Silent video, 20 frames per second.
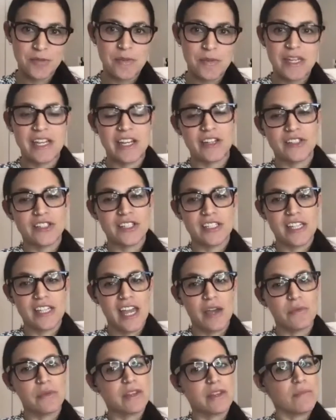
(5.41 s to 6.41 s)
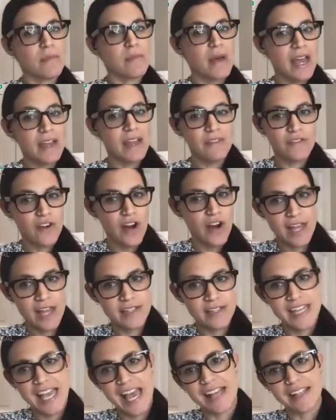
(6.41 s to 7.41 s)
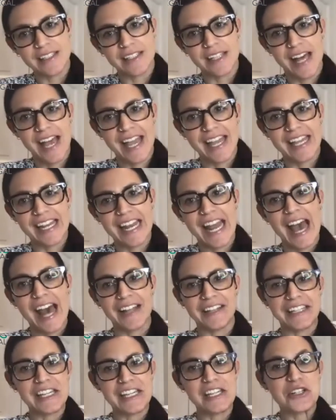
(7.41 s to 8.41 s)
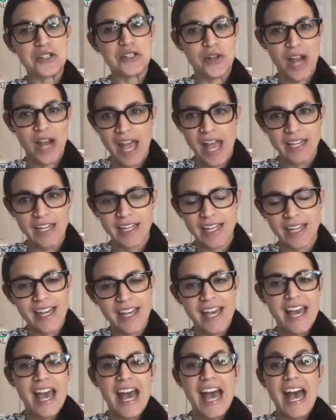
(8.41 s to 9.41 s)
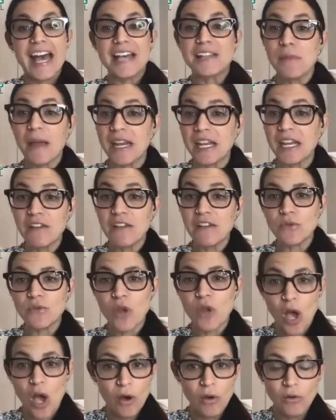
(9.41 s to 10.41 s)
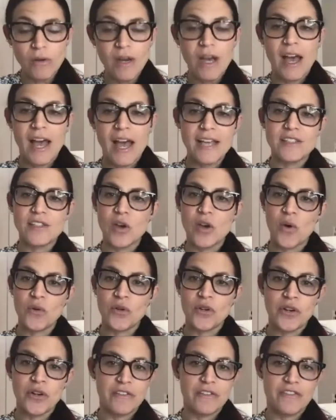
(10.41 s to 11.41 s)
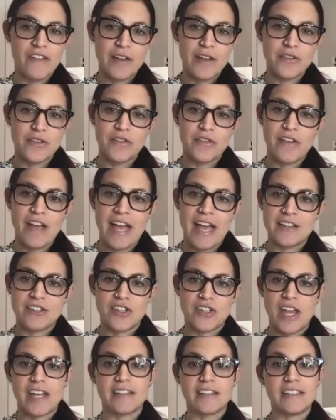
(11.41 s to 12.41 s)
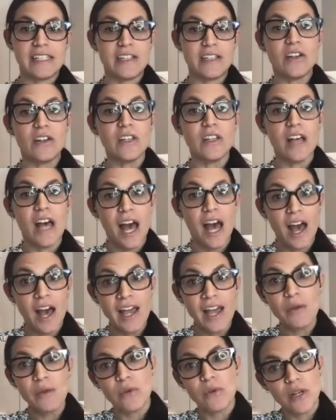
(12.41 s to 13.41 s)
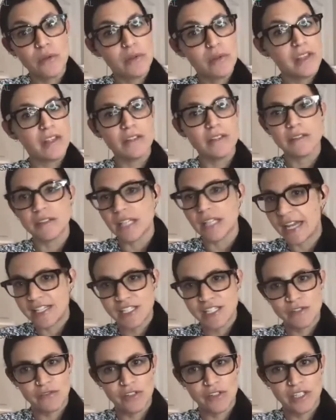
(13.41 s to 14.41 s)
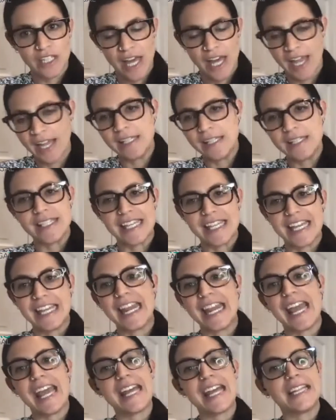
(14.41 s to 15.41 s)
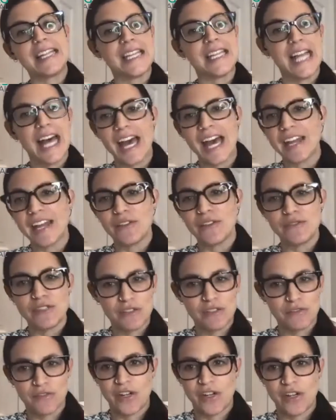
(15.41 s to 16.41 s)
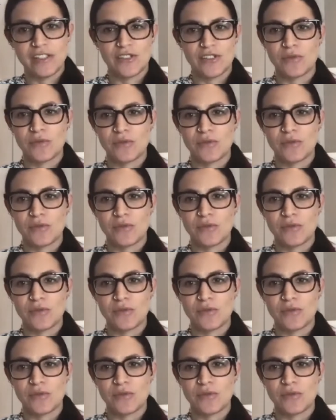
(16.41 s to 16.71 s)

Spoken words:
here today with my friend and client, Allie Craig. As many of you know, as the owner and founder of Hashtag Legal, I work with a lot of different clients in a lot of different